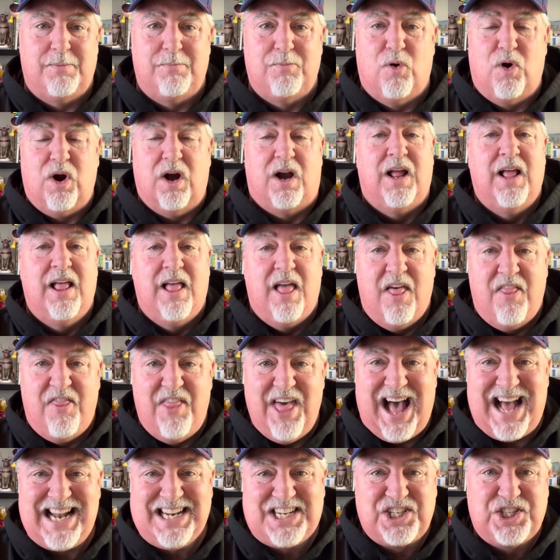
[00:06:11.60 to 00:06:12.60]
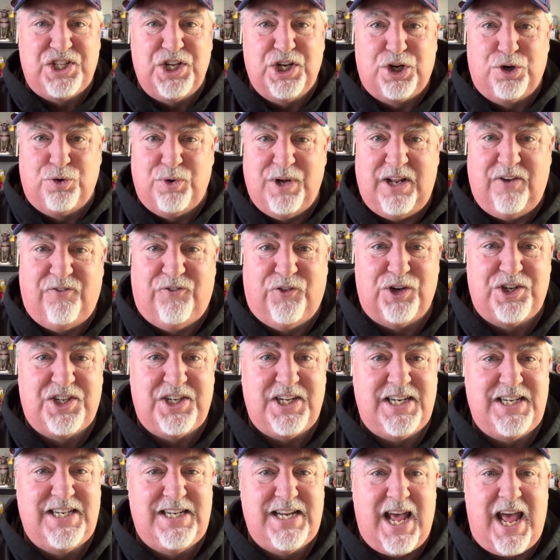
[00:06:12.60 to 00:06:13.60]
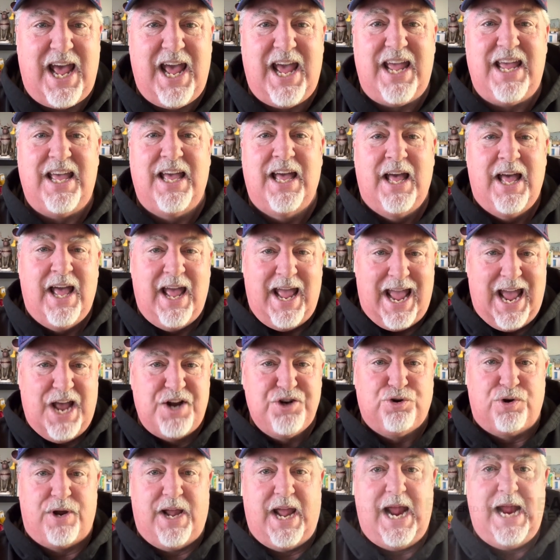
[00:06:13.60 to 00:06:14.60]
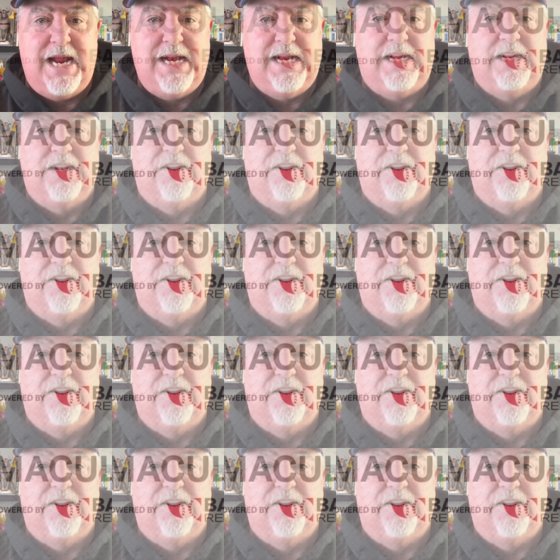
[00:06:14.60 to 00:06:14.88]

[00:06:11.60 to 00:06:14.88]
more. That's the grid for today. Andrew Haney,